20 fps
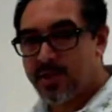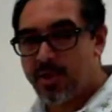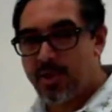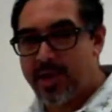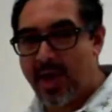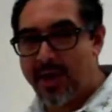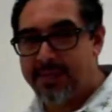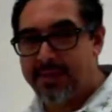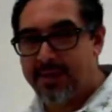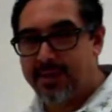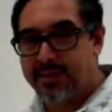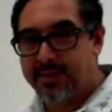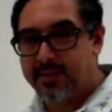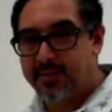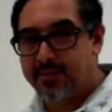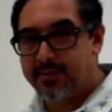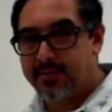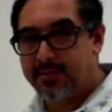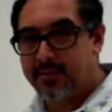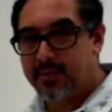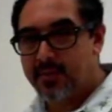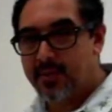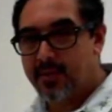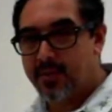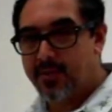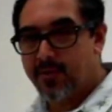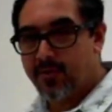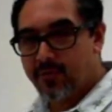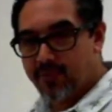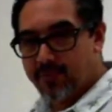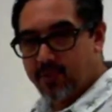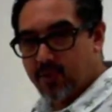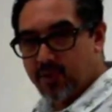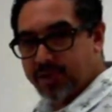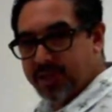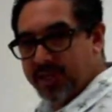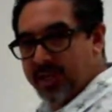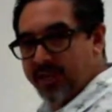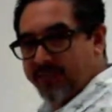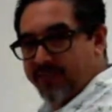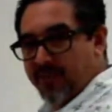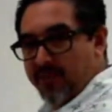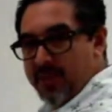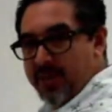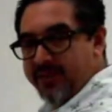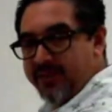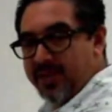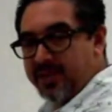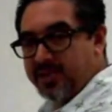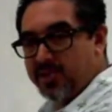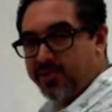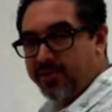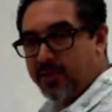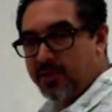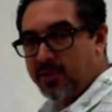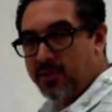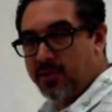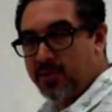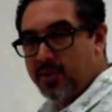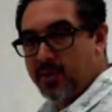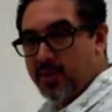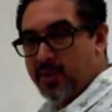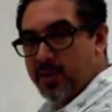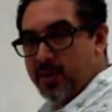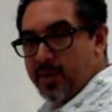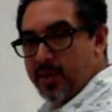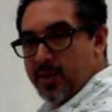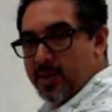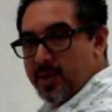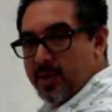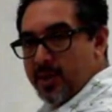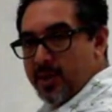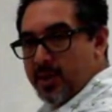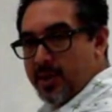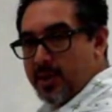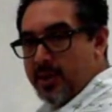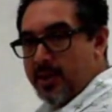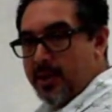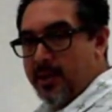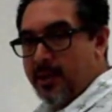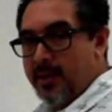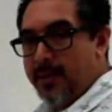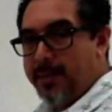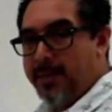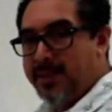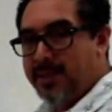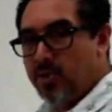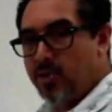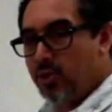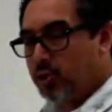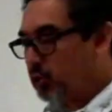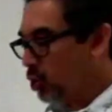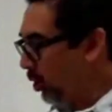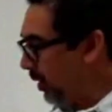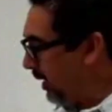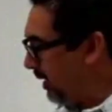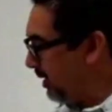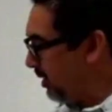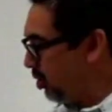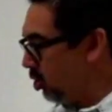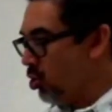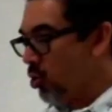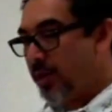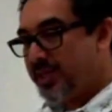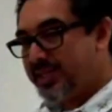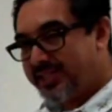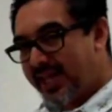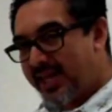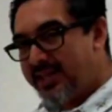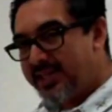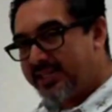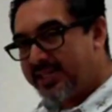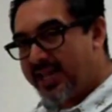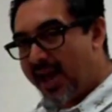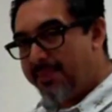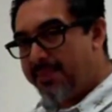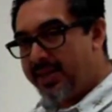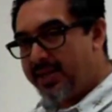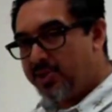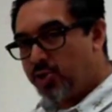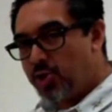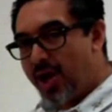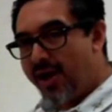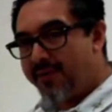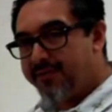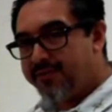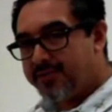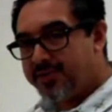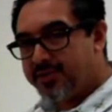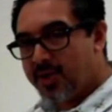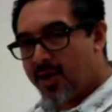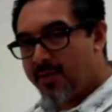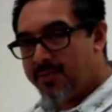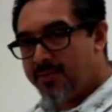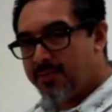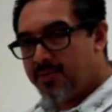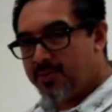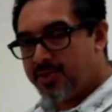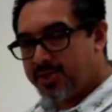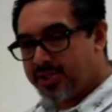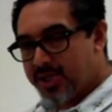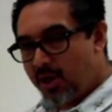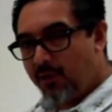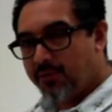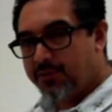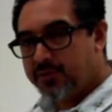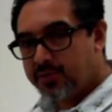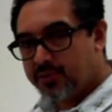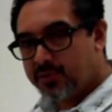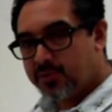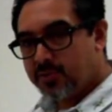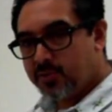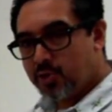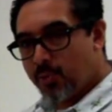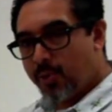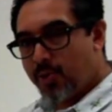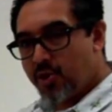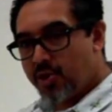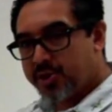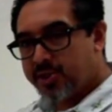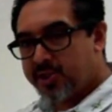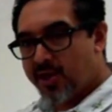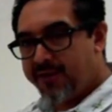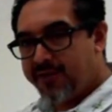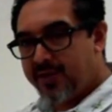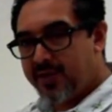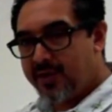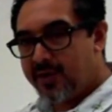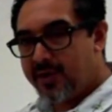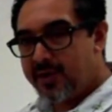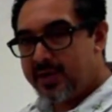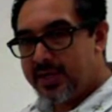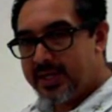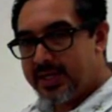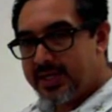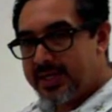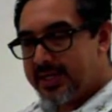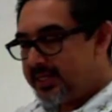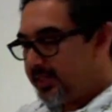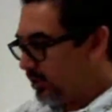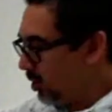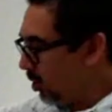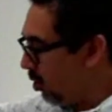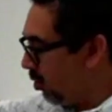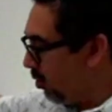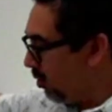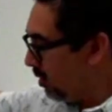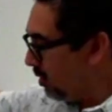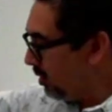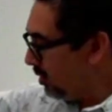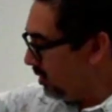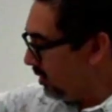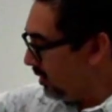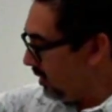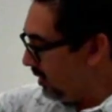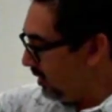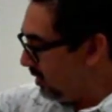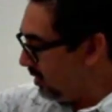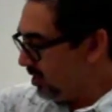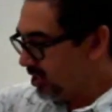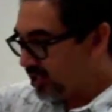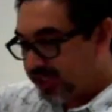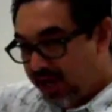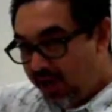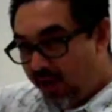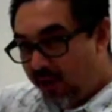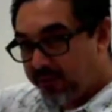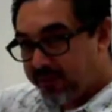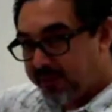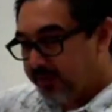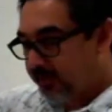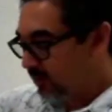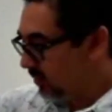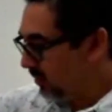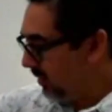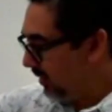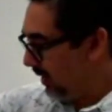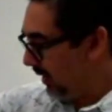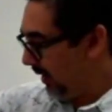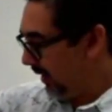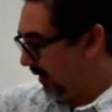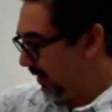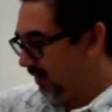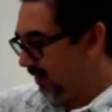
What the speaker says: These are your cabinets. You're seeing it from elevation view. But inside this cabinet, you have some shelves to put your stuff in. So the shelves,